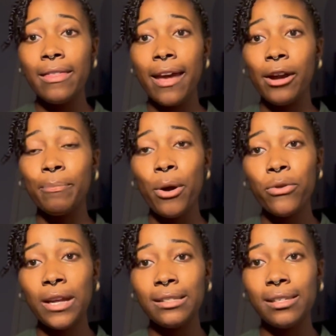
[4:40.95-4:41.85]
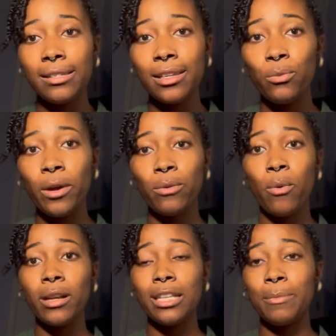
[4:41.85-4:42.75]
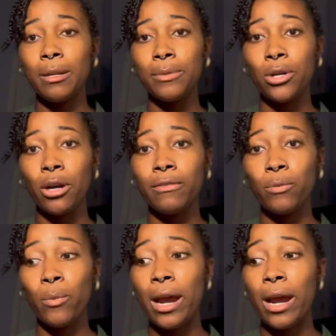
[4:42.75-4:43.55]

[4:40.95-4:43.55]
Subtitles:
They are both consistent with what has been observed